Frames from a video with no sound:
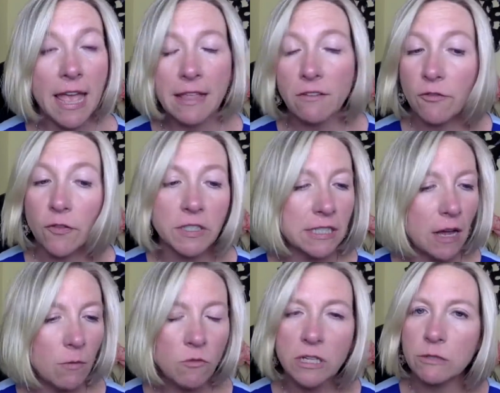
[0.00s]
And for
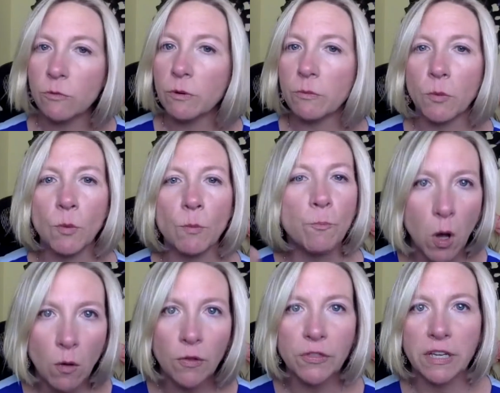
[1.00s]
some reason, we were
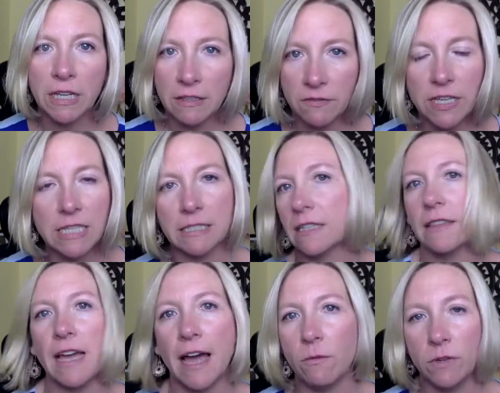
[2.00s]
both convinced
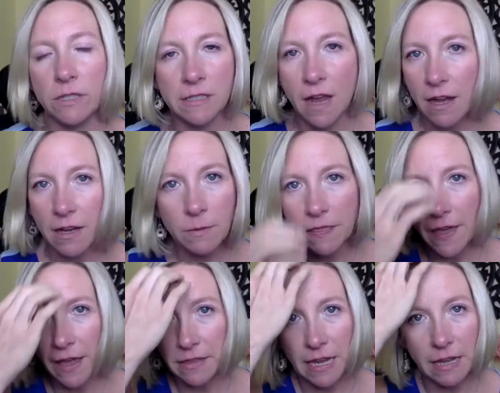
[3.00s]
that was not going to be
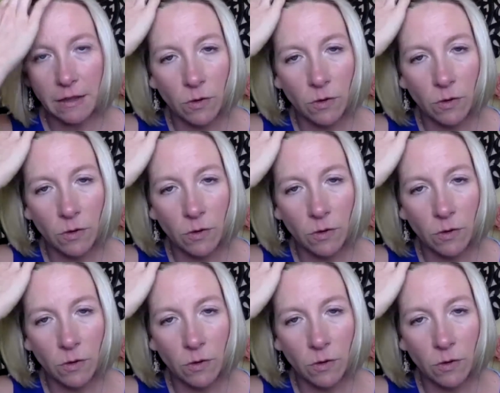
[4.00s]
that night.